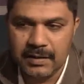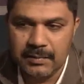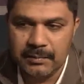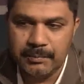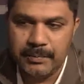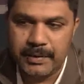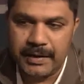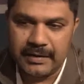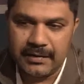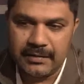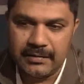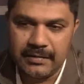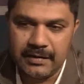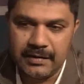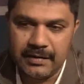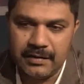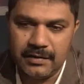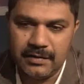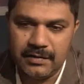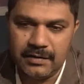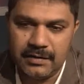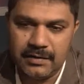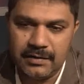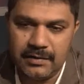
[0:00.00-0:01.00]
But I
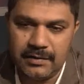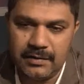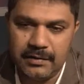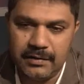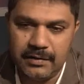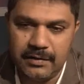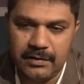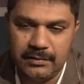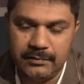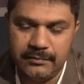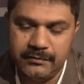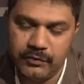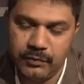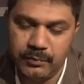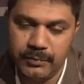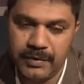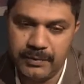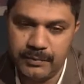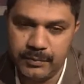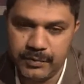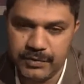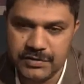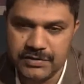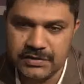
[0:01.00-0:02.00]
think, you know, for
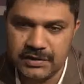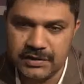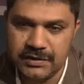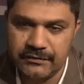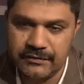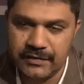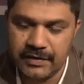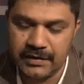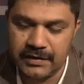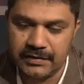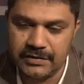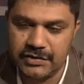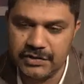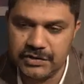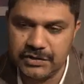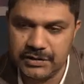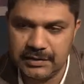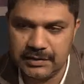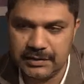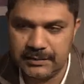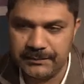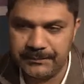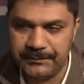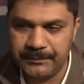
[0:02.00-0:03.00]
me personally, if I can
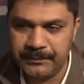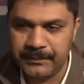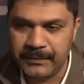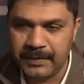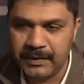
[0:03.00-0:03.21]
share,